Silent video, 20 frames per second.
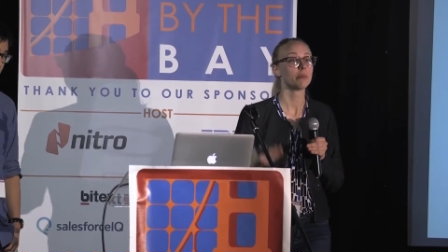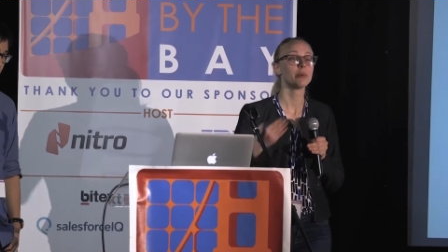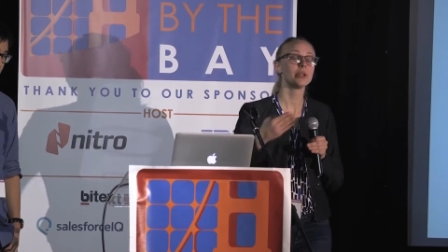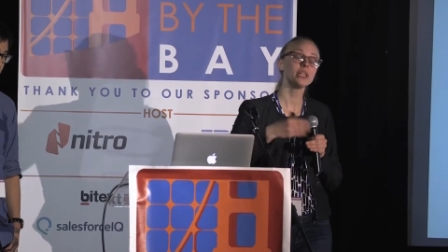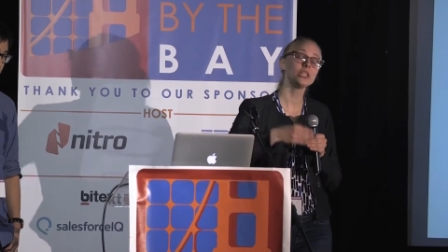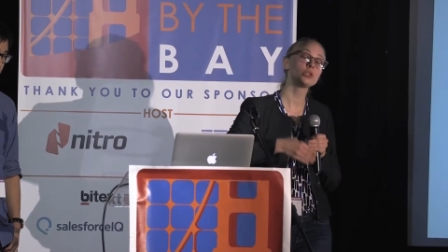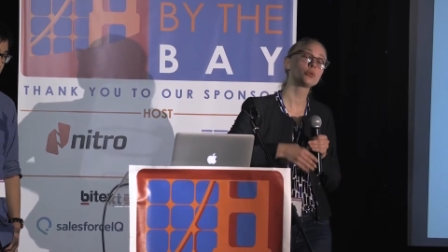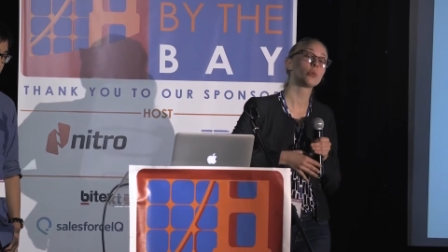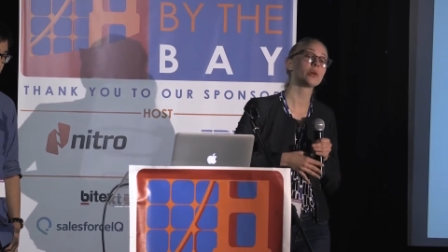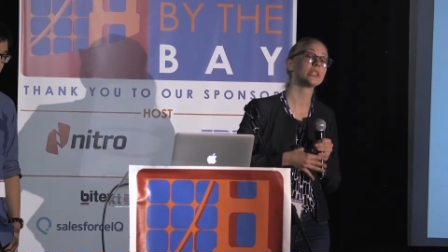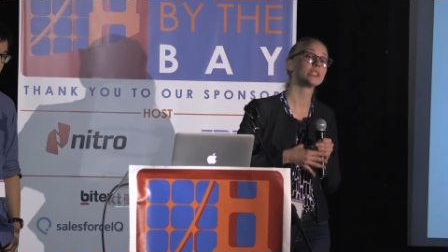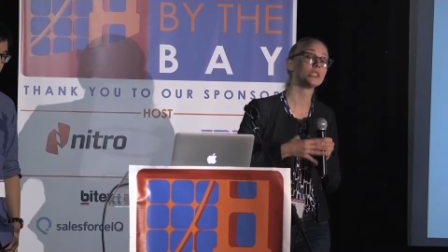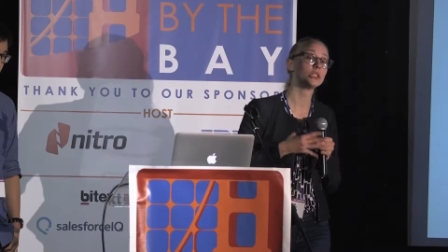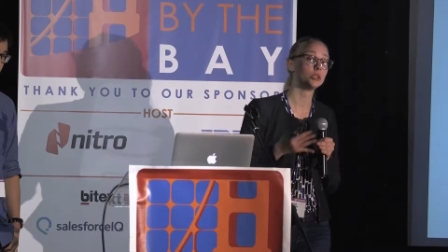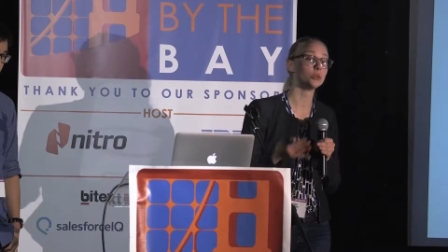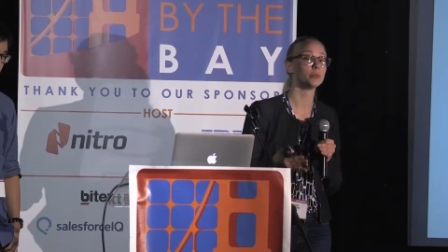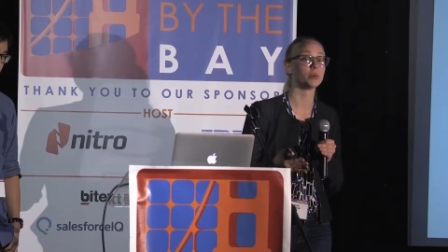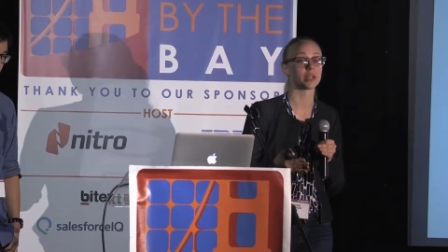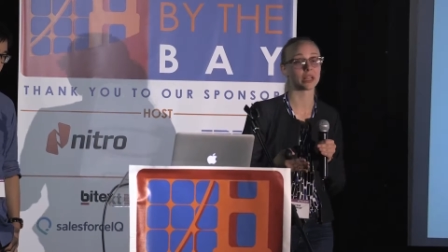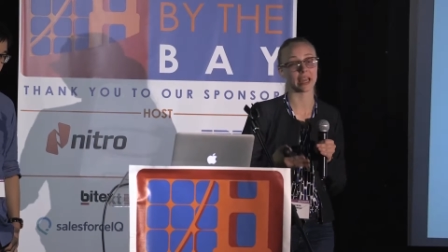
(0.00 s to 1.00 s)
but each one is
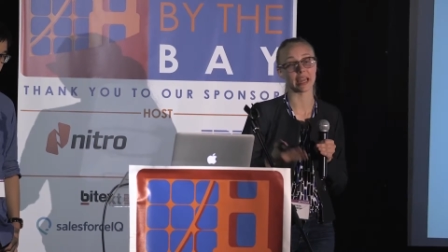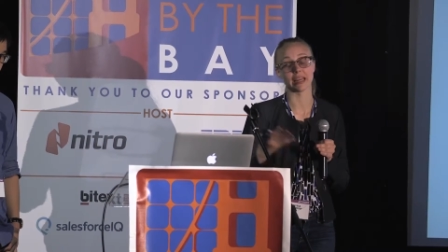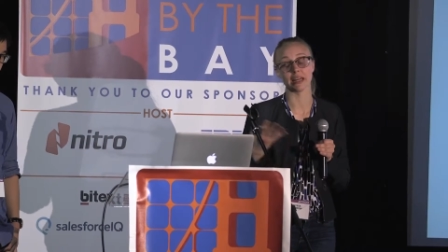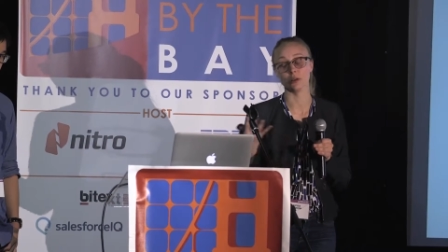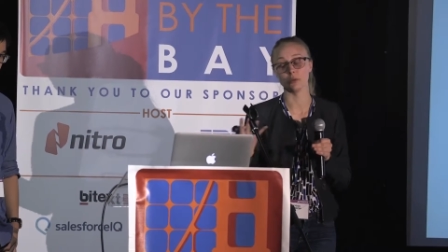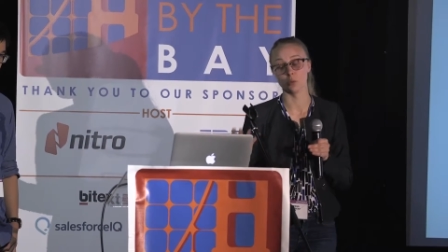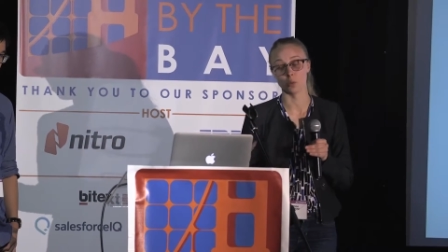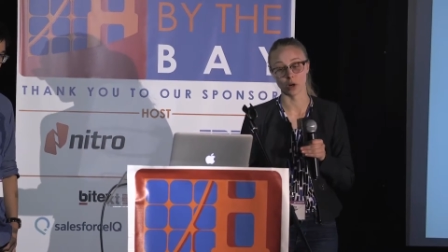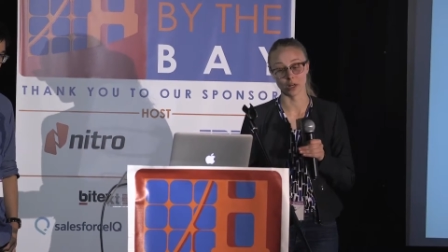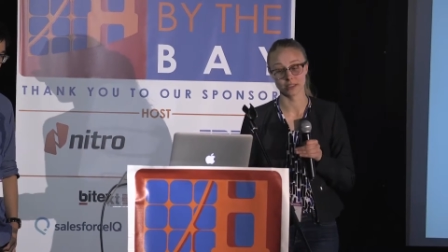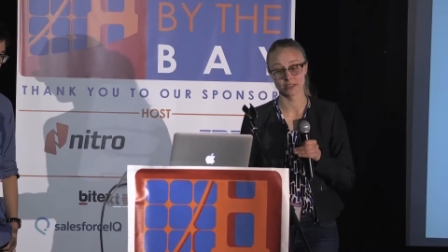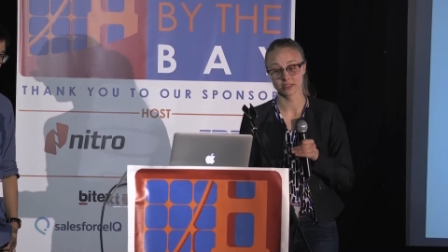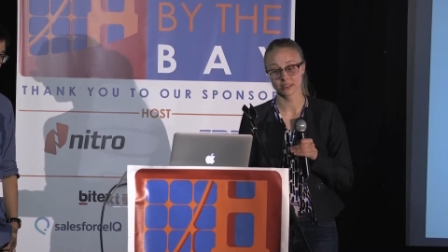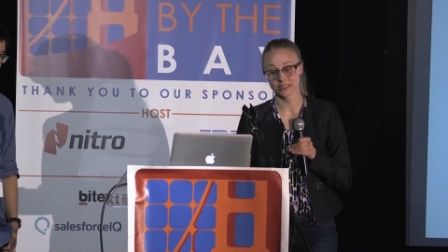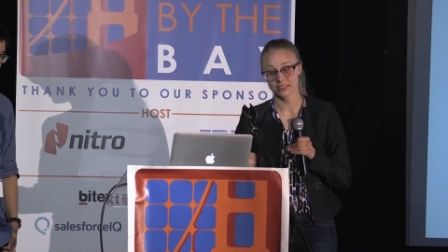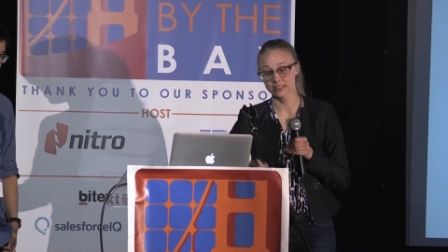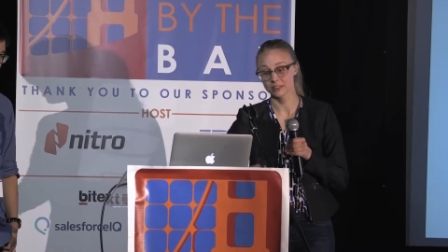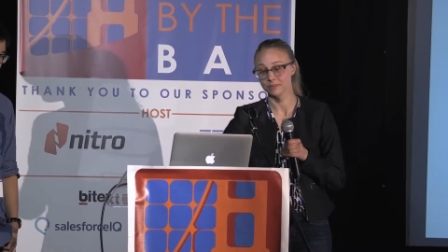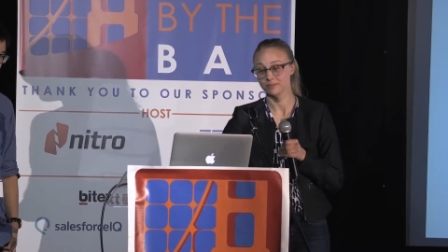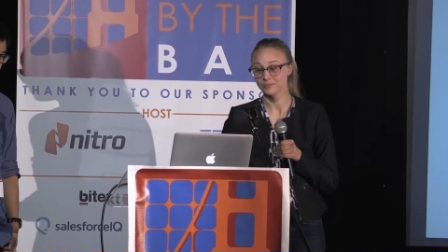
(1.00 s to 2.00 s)
duplicated
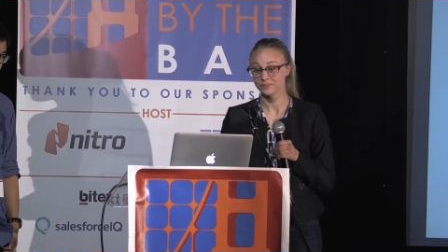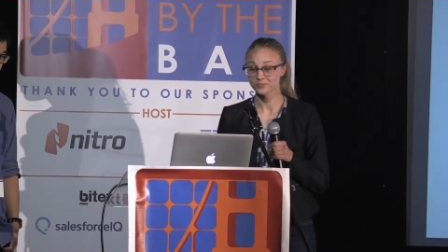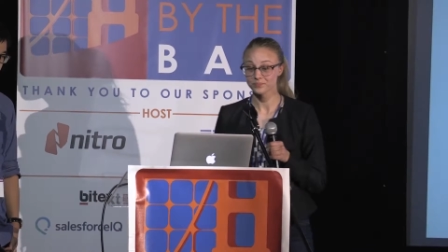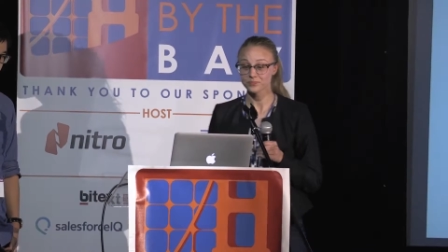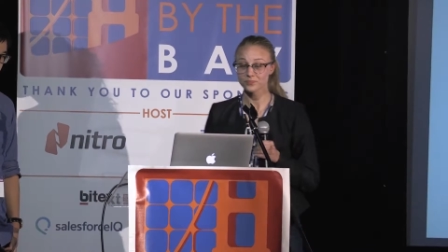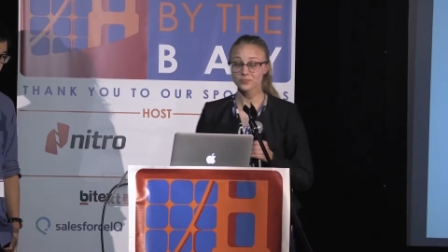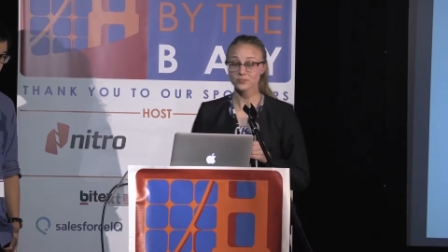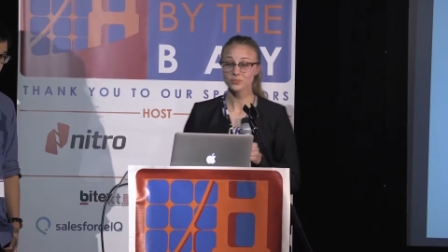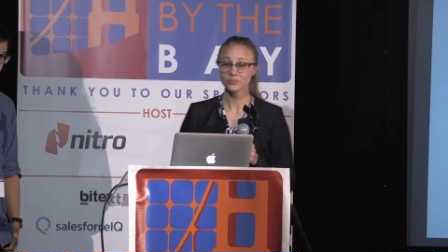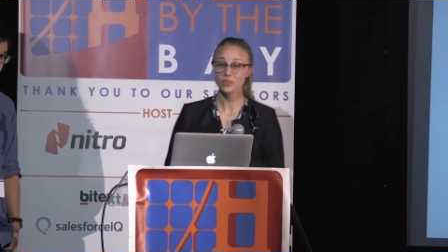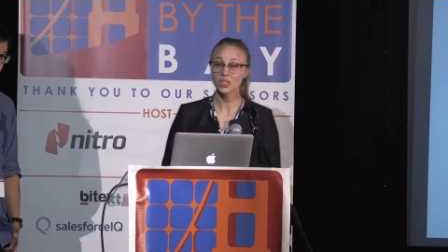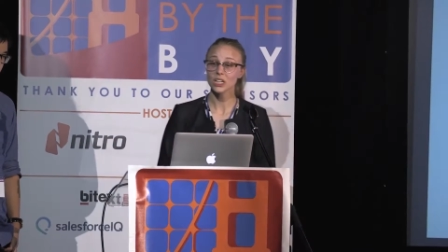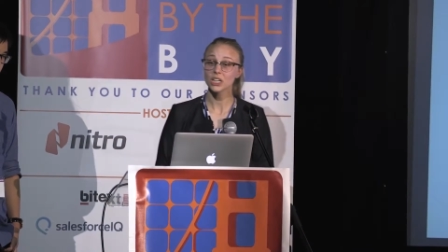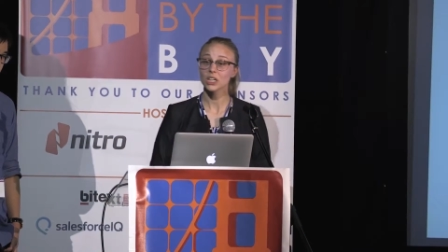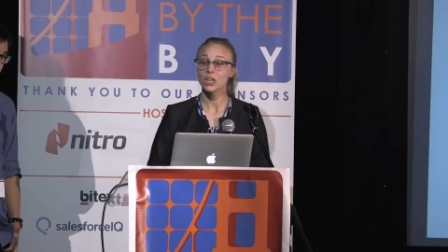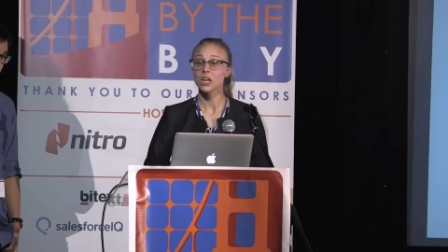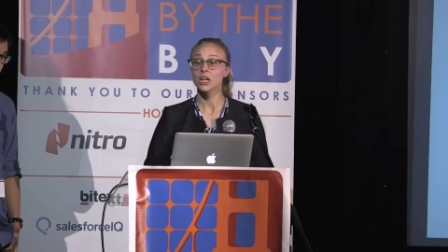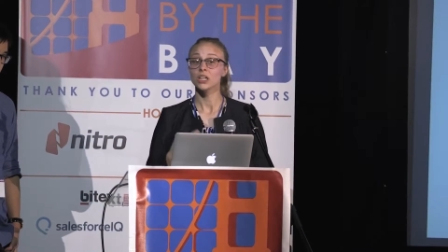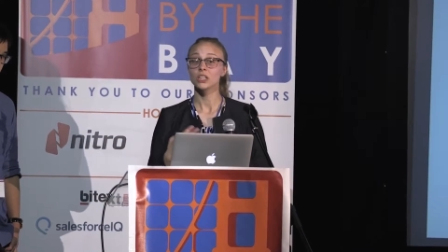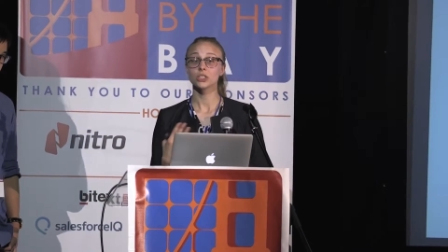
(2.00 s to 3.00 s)
once.
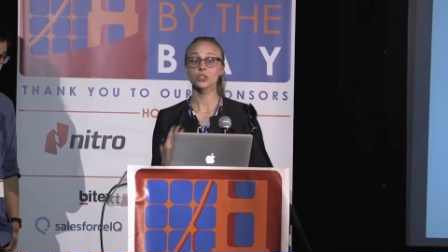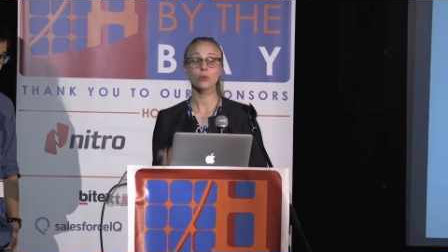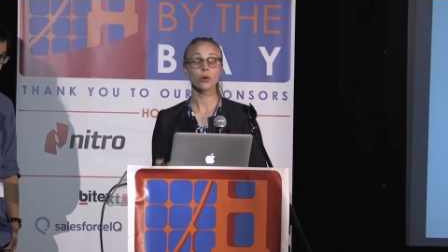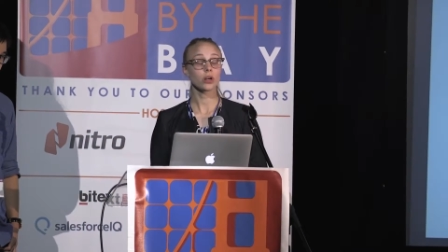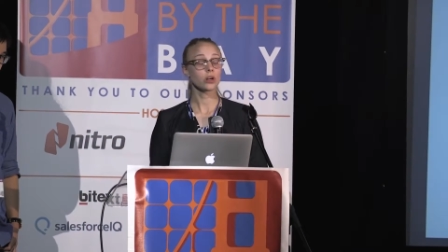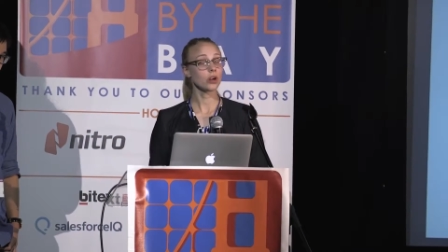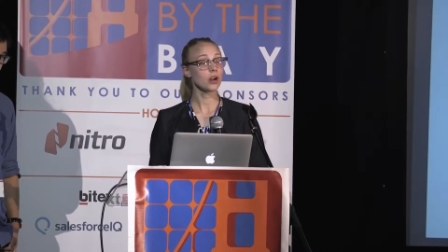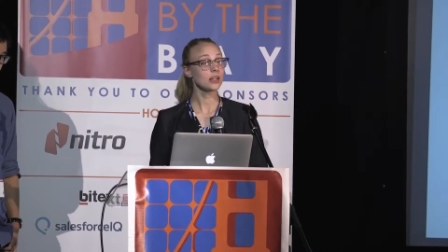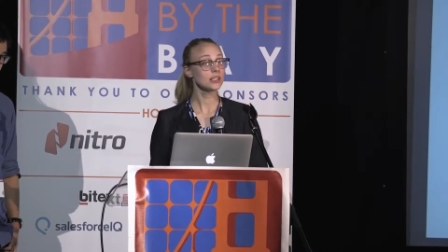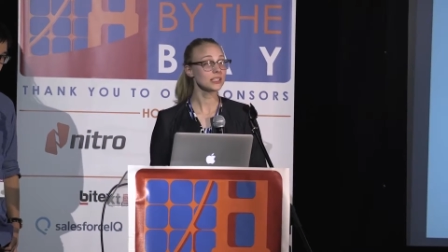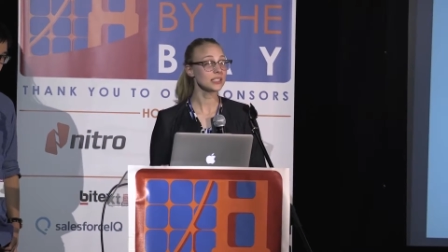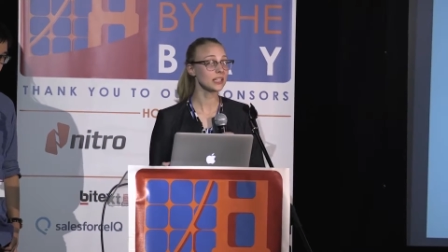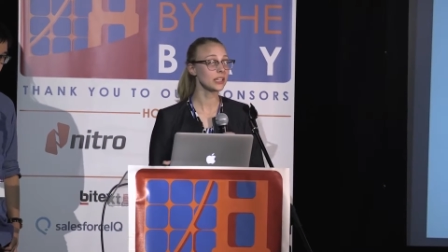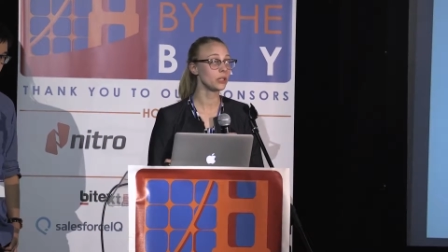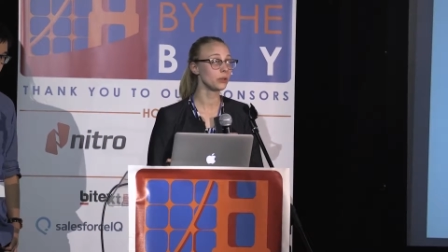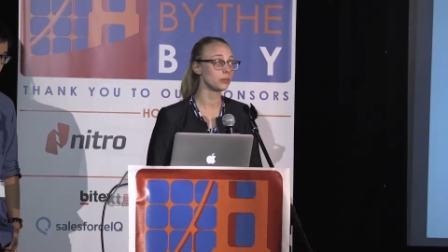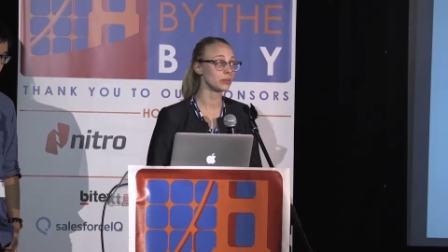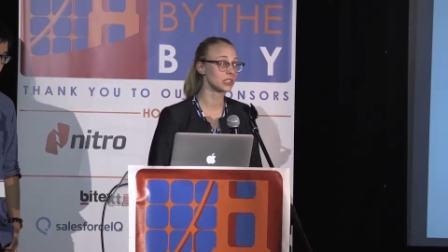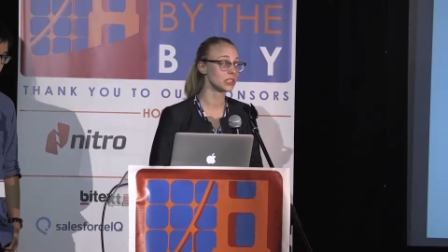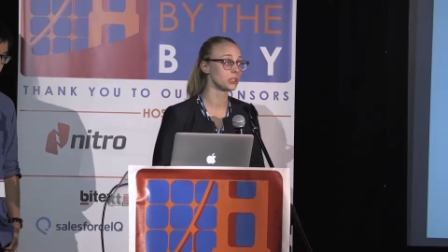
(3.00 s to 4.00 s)
So across the human